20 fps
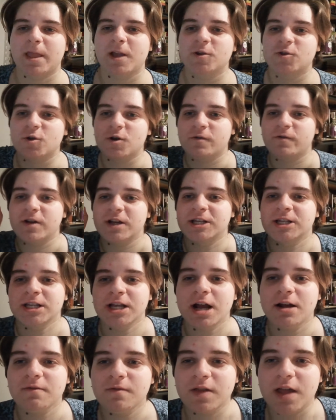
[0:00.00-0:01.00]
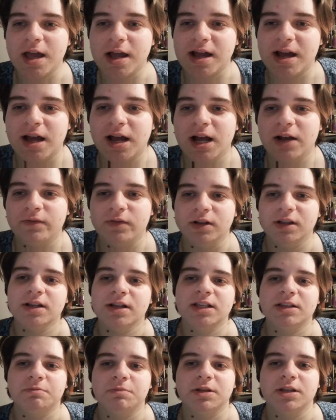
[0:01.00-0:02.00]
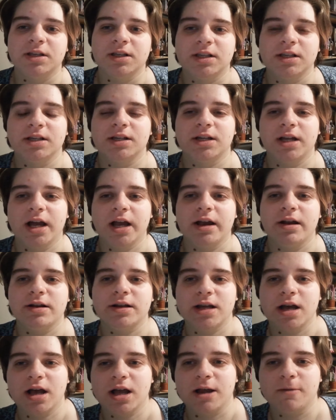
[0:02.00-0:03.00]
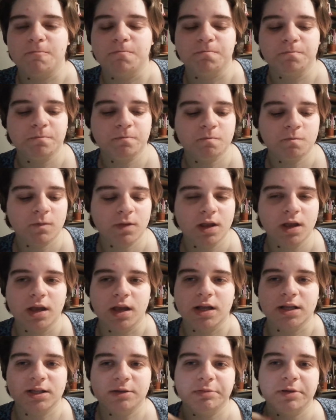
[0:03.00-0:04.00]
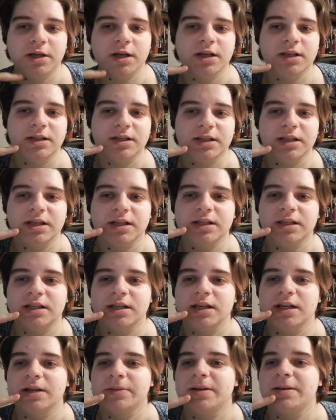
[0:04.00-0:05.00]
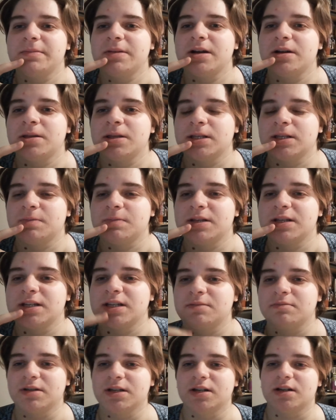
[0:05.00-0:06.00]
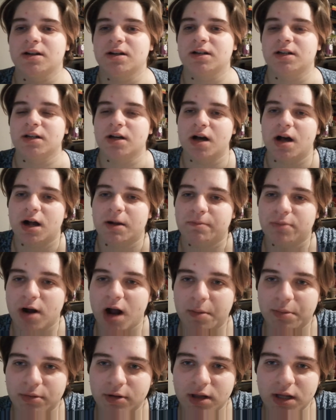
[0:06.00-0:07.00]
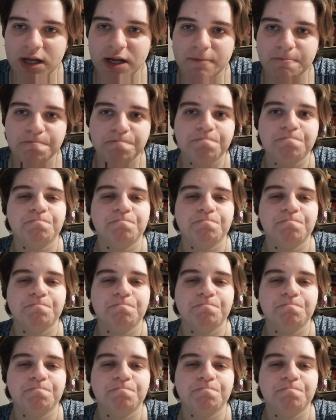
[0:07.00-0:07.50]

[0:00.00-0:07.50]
So if I sound like I have a lisp this entire time, it's because this thing in my mouth is making me not talk properly.